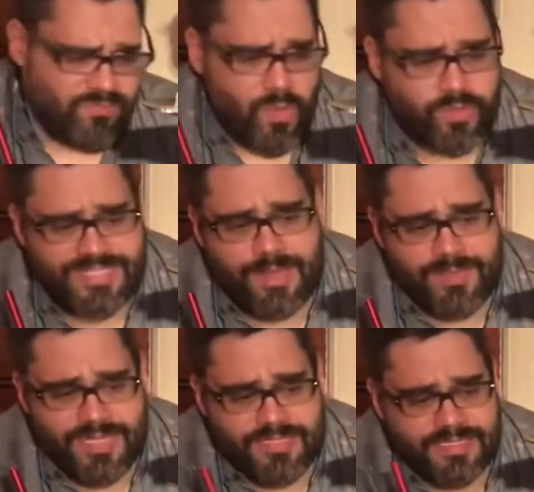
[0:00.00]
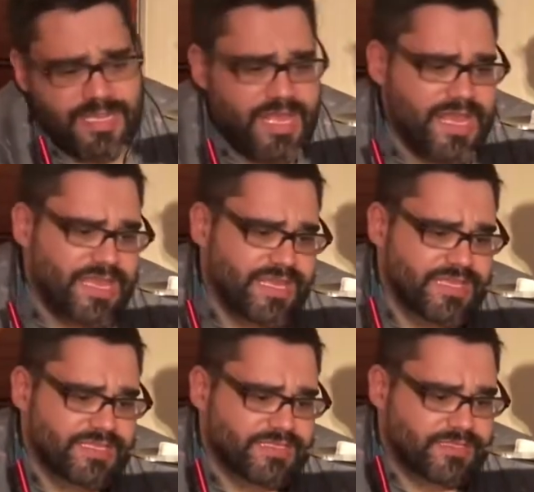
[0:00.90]
what that means
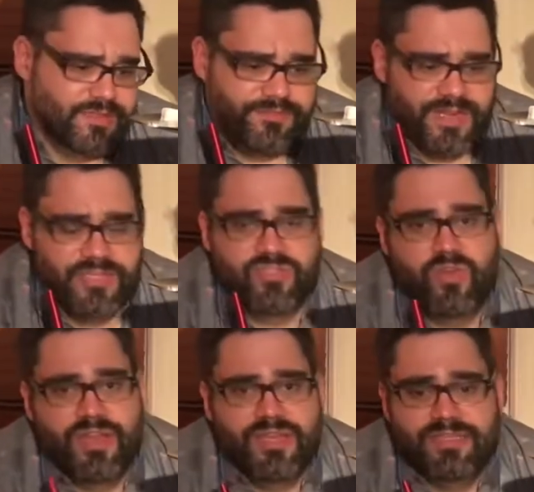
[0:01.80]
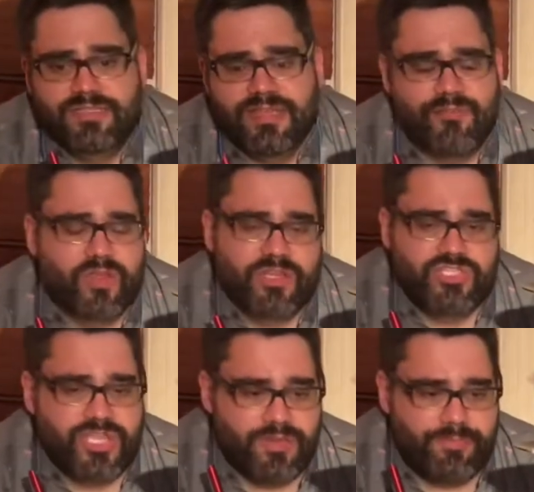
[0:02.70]
is the finish on it is never going to
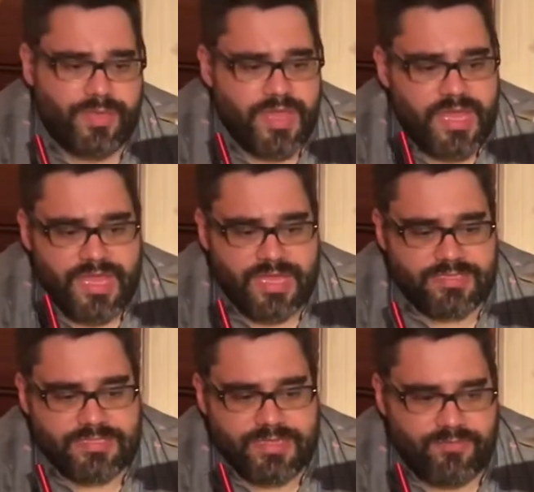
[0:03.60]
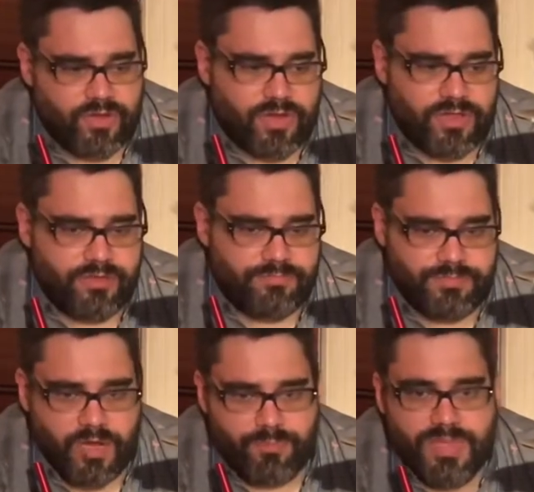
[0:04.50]
chip. It's never going
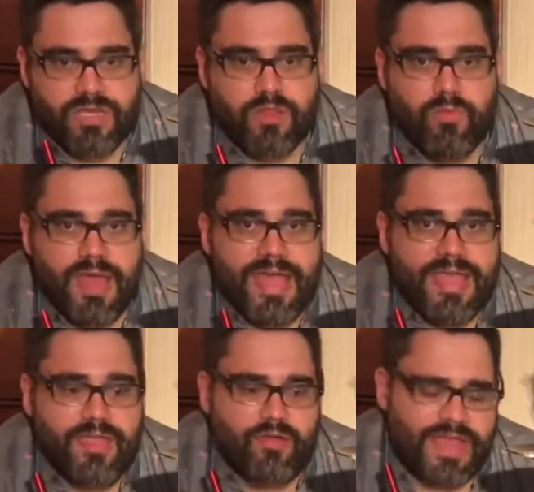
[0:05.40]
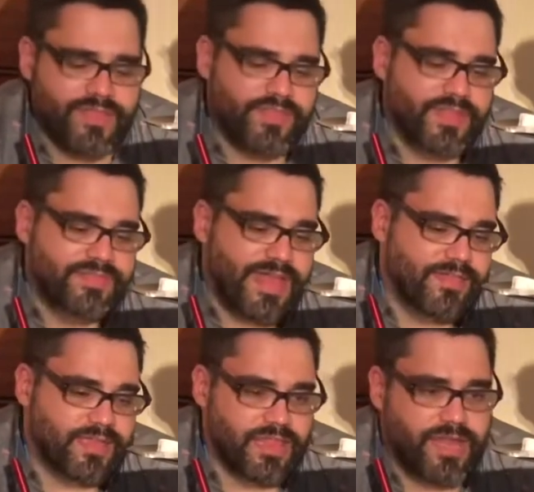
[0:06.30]
to peel away or anything like that,
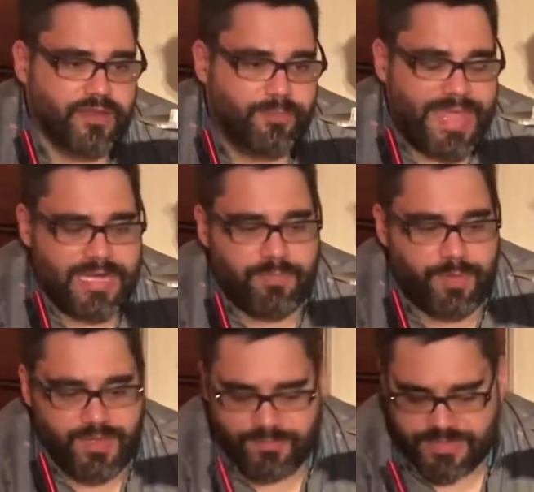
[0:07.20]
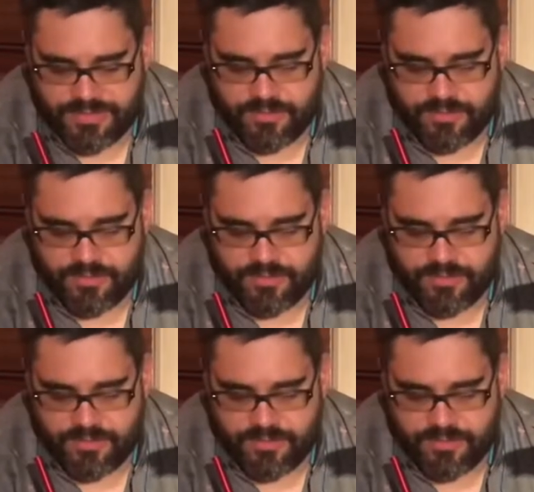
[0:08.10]
like a lot of your painted pipes